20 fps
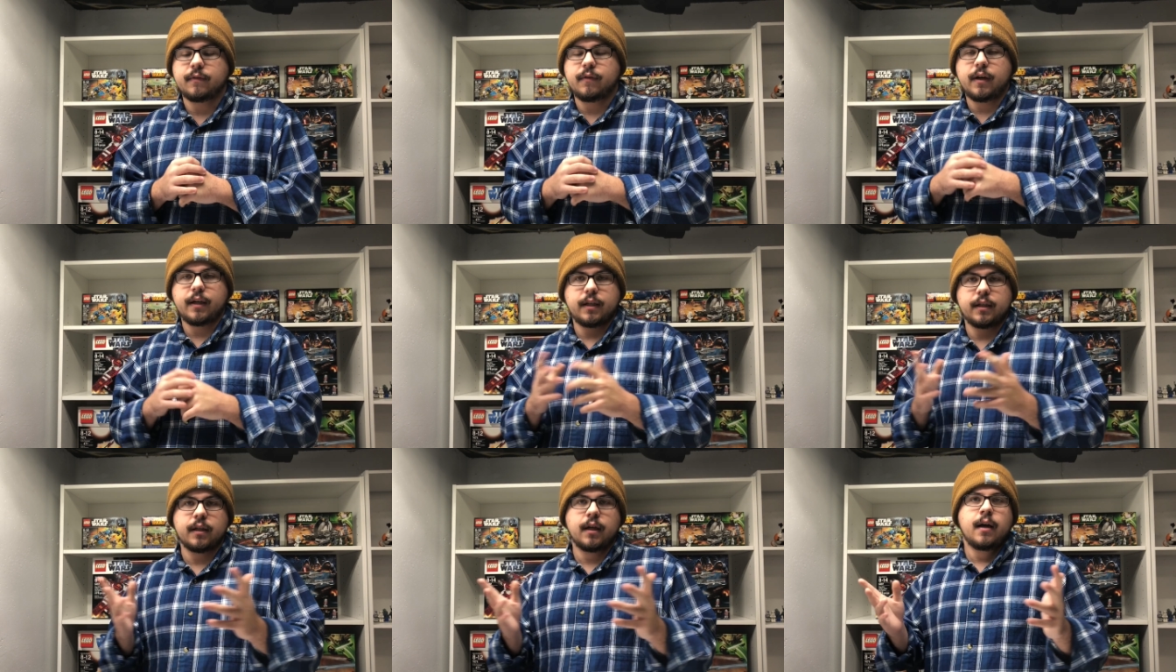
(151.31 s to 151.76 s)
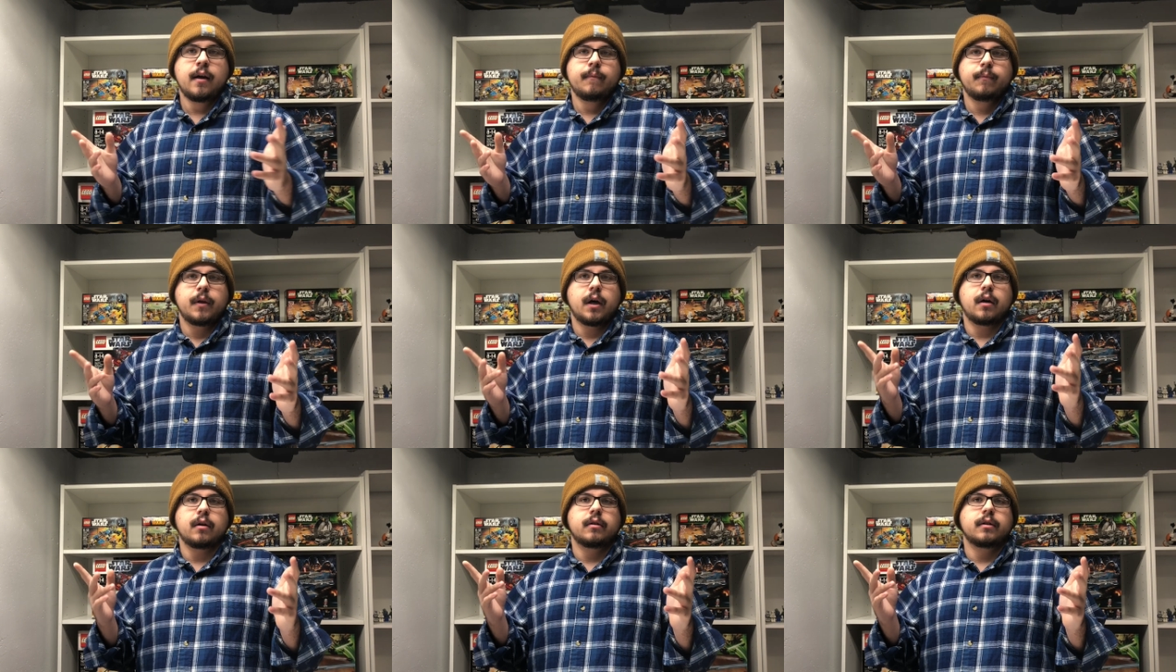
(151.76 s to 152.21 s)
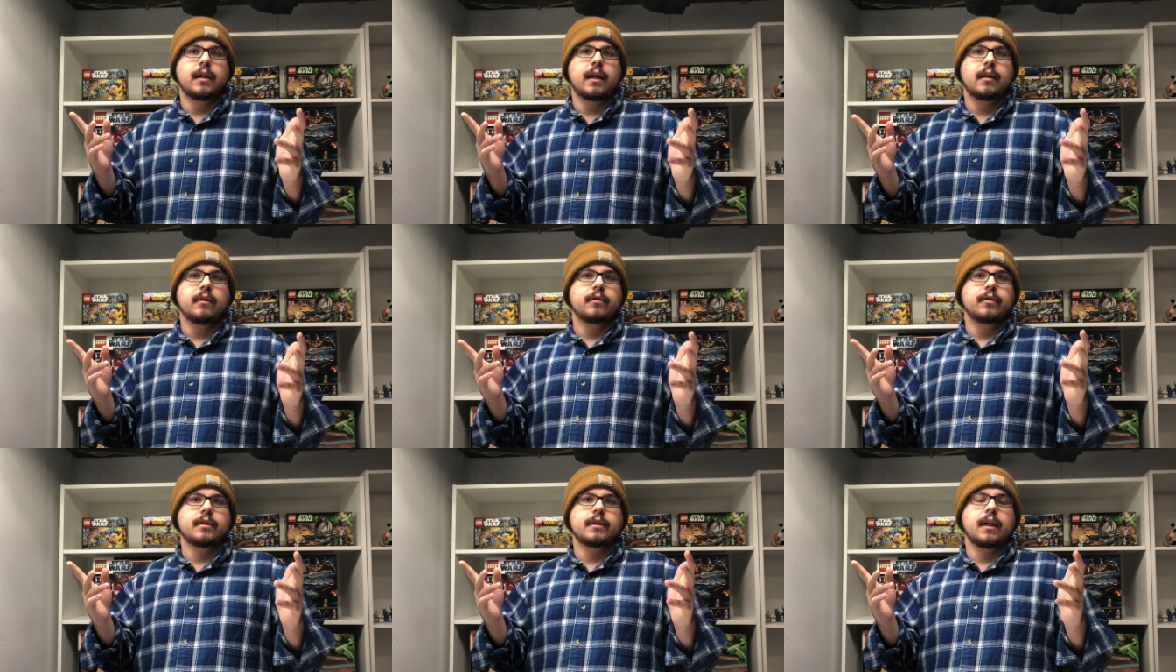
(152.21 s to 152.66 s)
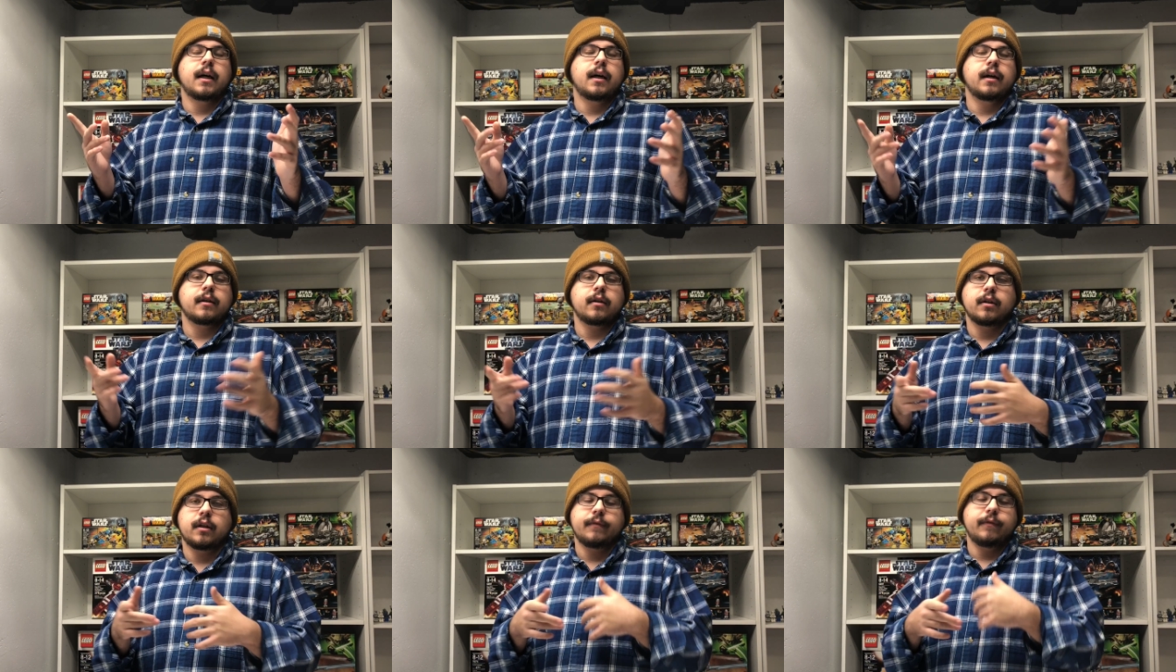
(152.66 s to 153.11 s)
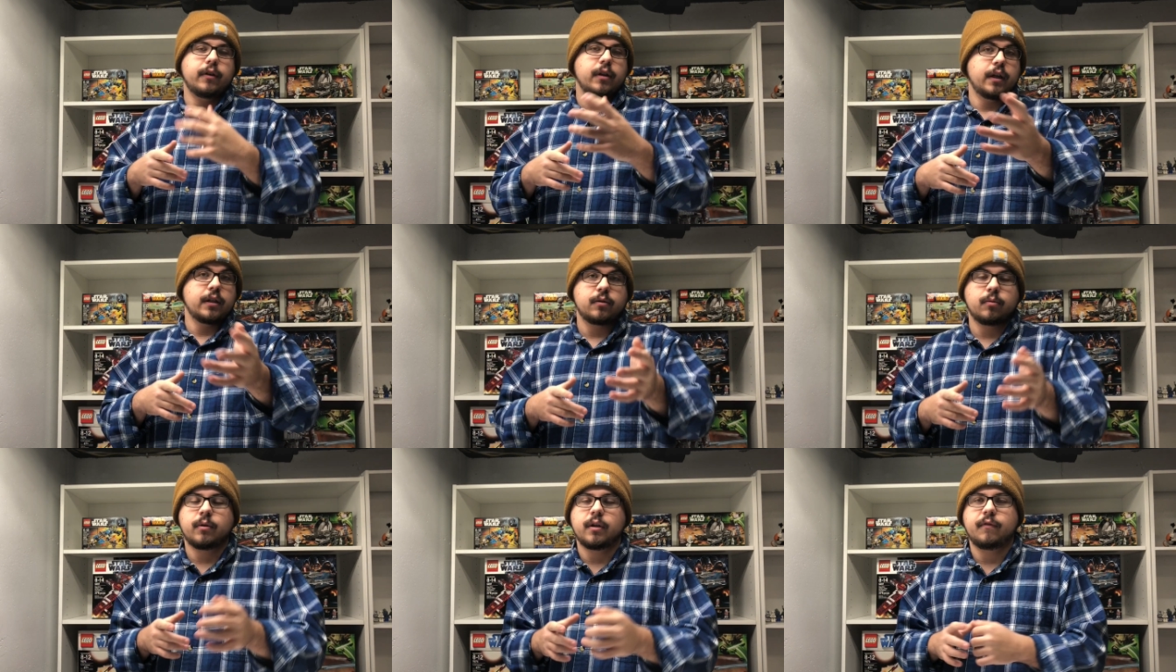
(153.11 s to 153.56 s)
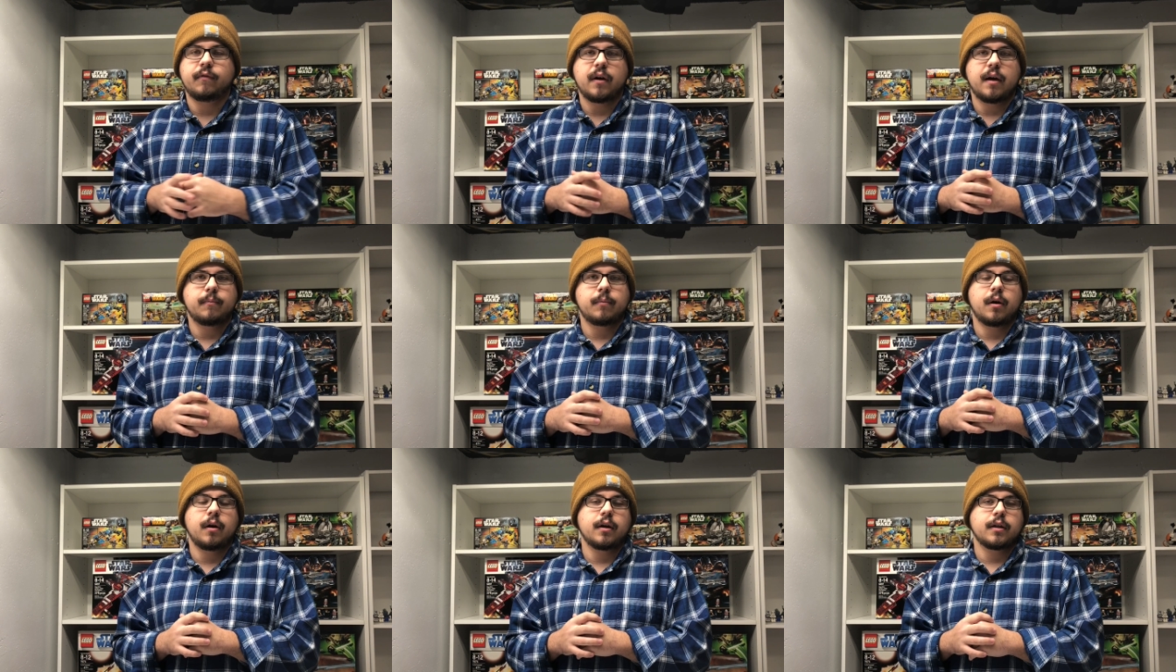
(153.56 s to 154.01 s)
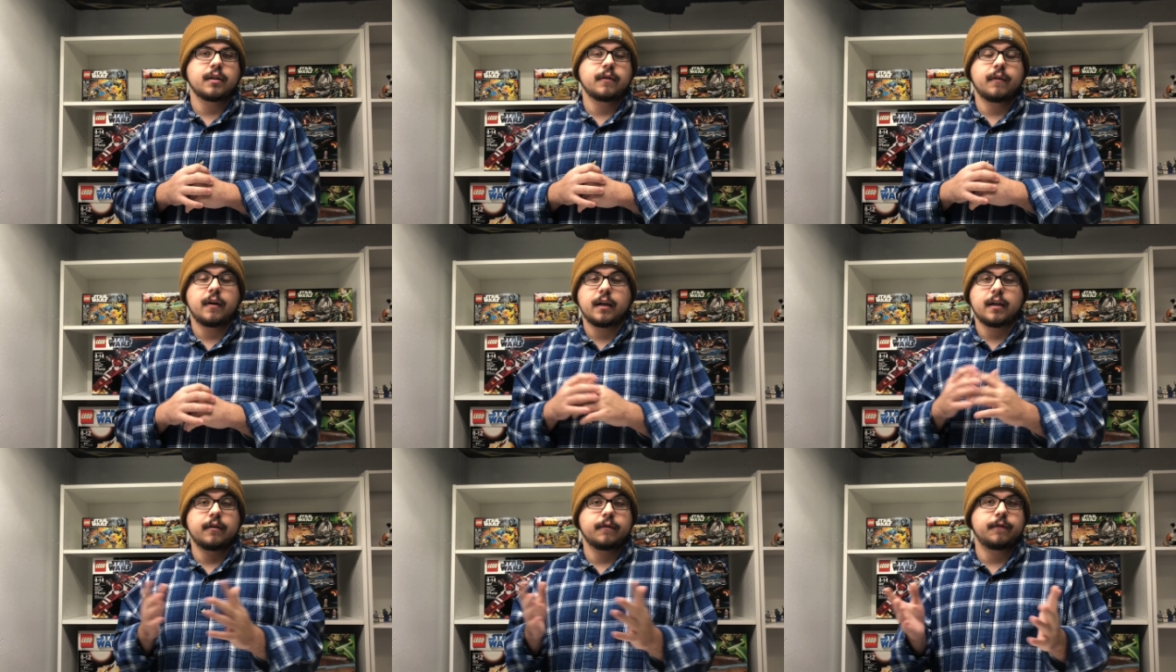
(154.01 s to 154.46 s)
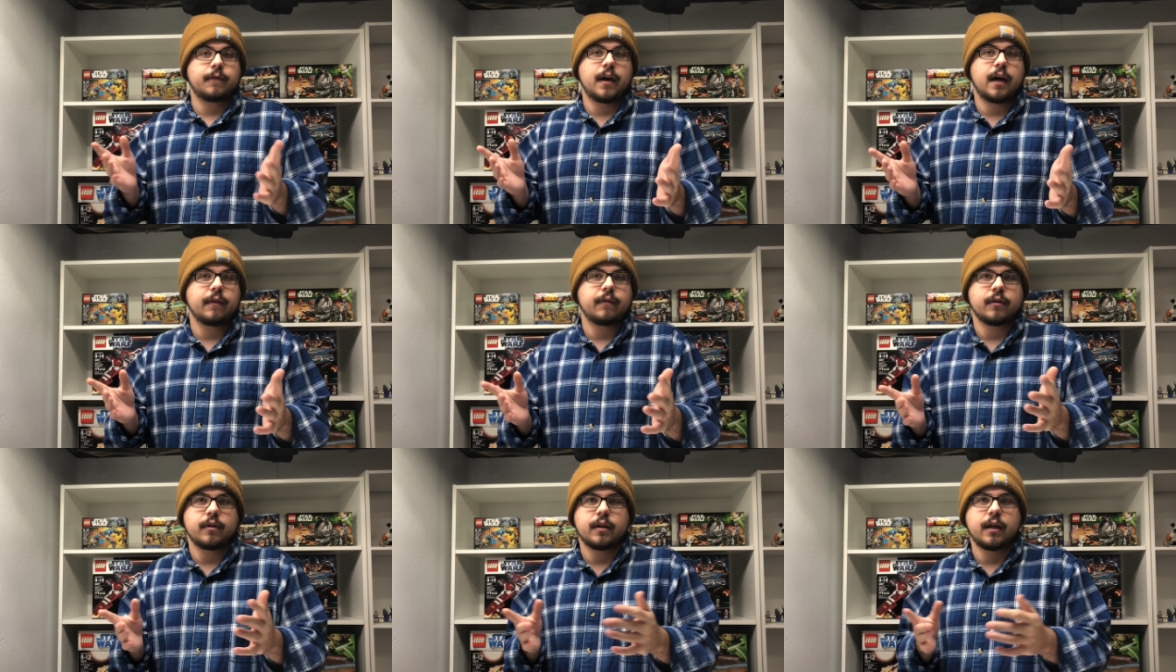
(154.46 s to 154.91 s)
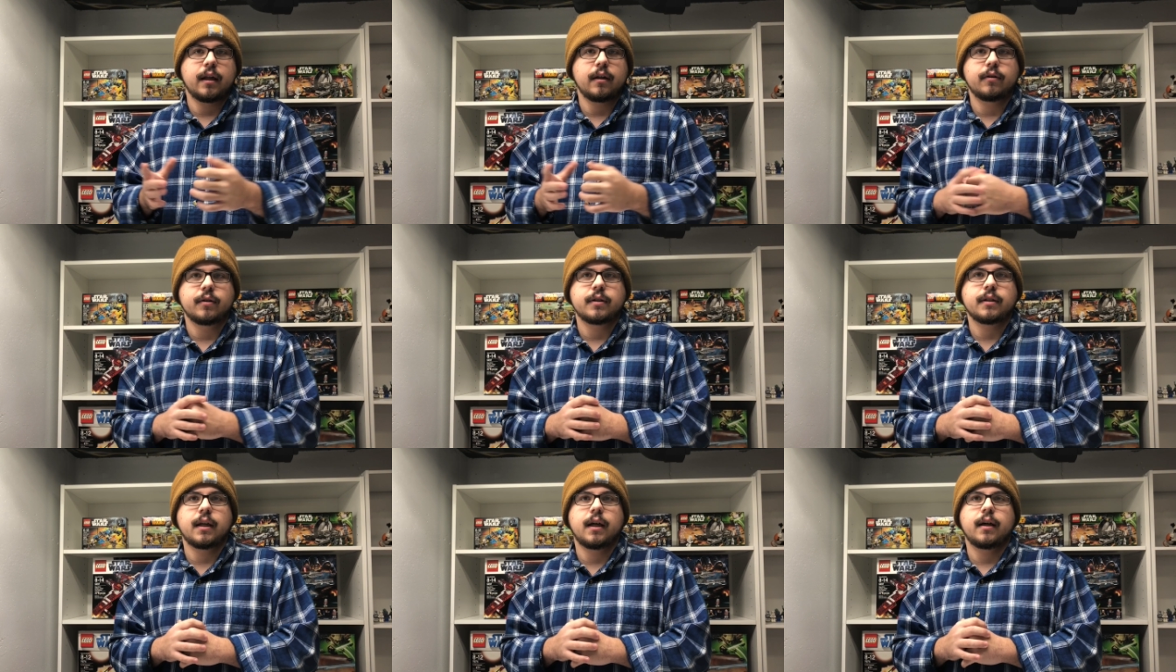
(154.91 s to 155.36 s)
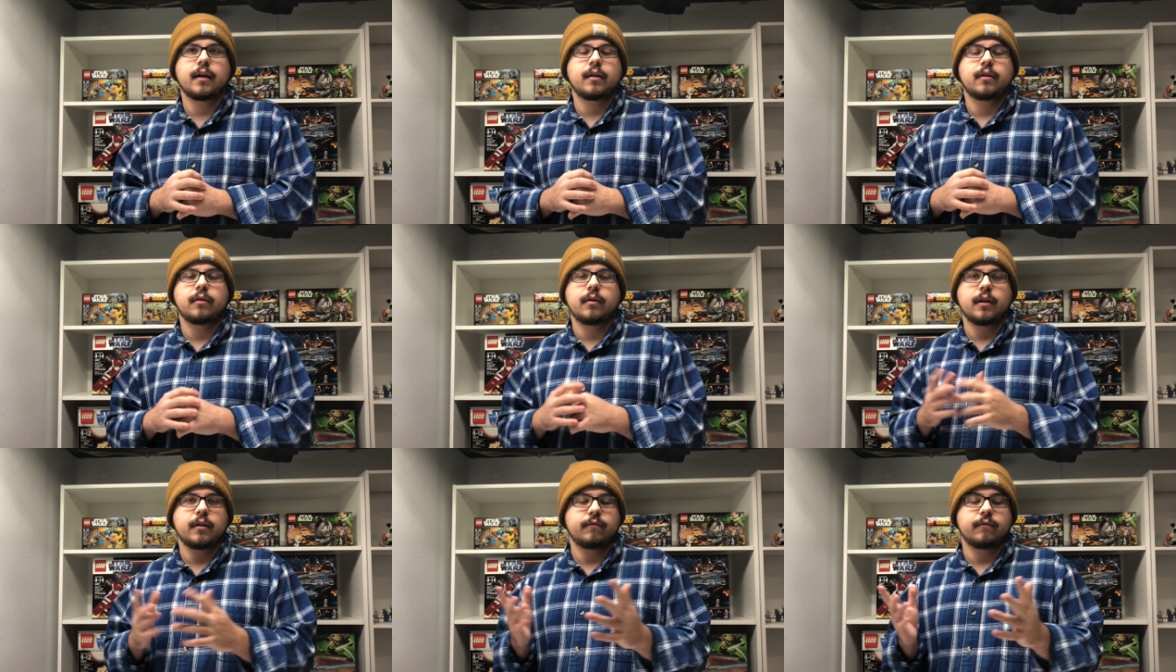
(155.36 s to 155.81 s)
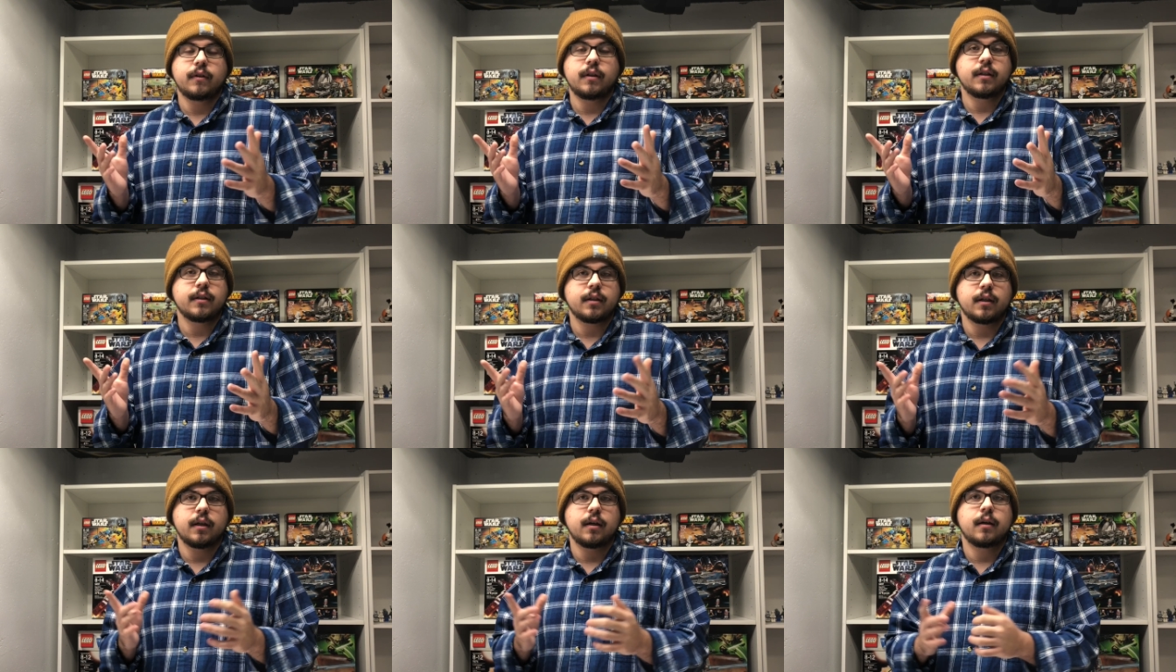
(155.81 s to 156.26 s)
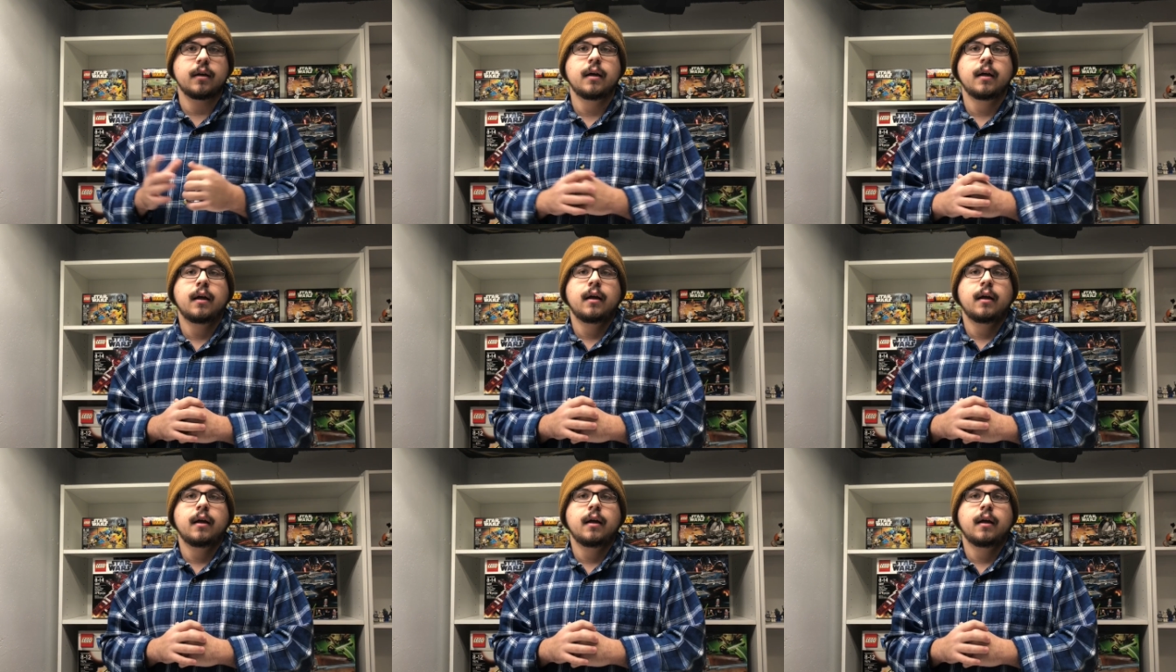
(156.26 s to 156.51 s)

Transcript: If I get a $100 stock, I'll give you like 25 bucks. If I get a $500 stock, you know, like Visa